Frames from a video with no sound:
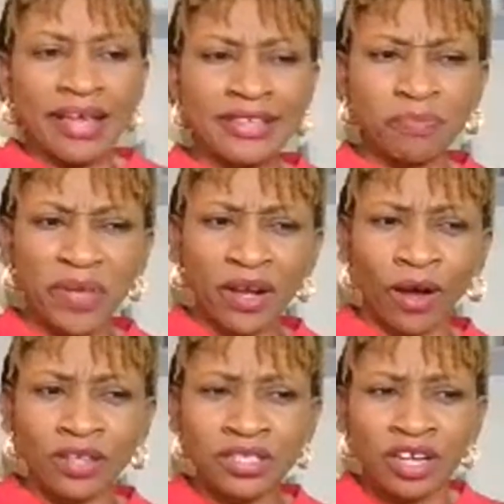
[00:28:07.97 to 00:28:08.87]
is
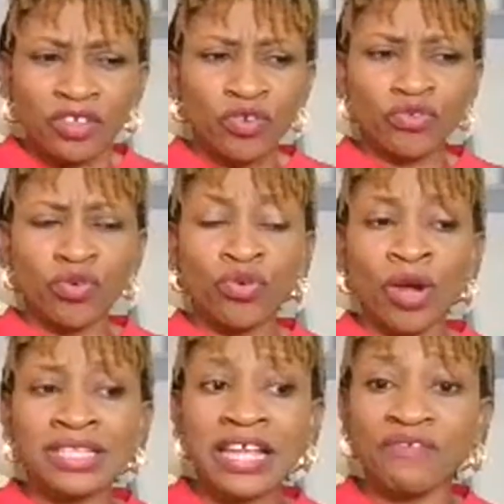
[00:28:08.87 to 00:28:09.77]
because you do
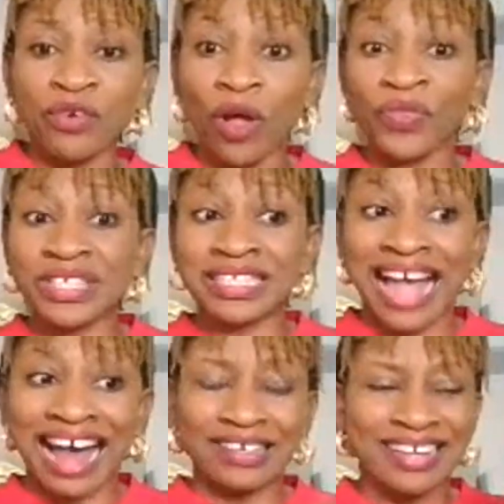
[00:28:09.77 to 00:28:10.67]
not even
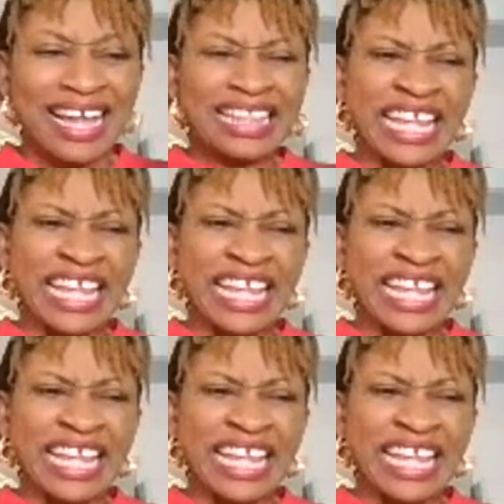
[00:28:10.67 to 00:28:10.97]
understand